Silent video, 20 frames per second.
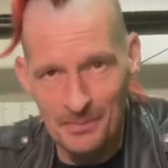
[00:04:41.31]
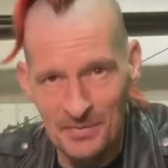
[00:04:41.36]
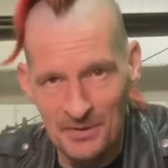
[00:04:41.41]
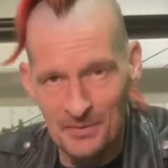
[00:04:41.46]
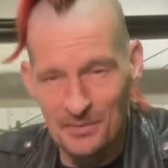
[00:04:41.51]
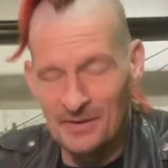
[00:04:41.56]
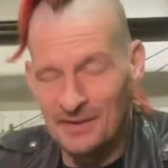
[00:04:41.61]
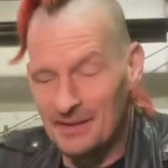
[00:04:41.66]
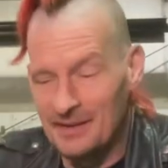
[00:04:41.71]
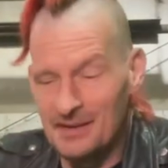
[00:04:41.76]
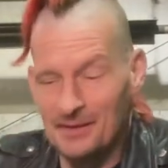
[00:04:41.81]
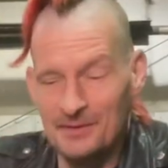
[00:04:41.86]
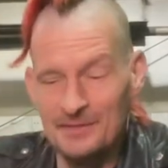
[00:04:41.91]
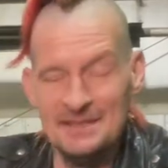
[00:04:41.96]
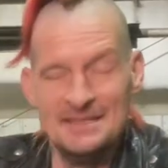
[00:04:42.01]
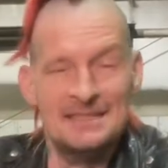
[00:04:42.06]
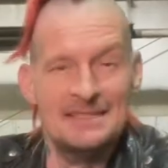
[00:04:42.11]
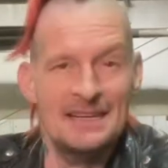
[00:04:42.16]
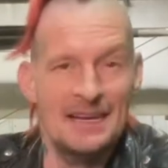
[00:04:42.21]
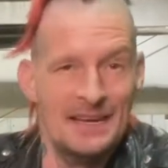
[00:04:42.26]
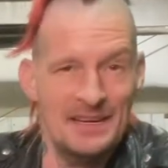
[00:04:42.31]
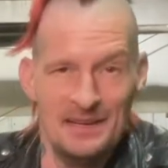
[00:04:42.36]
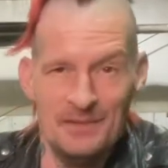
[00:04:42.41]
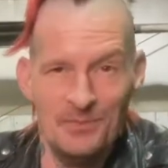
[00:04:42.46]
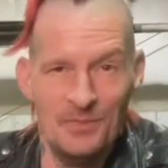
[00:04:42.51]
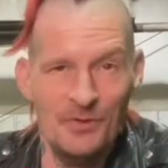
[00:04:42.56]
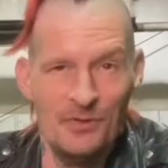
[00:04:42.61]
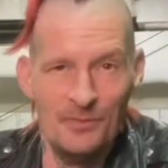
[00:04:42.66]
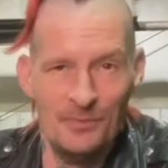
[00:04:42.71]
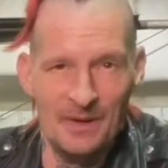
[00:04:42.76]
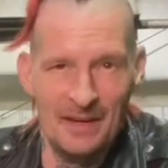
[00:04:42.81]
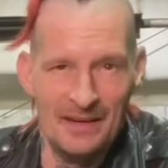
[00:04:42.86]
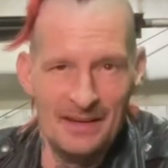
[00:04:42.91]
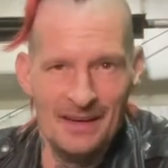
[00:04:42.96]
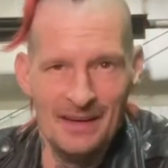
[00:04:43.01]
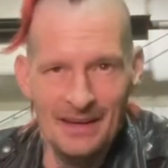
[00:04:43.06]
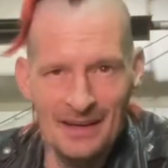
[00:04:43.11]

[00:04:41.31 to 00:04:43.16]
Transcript: You really don't see any movement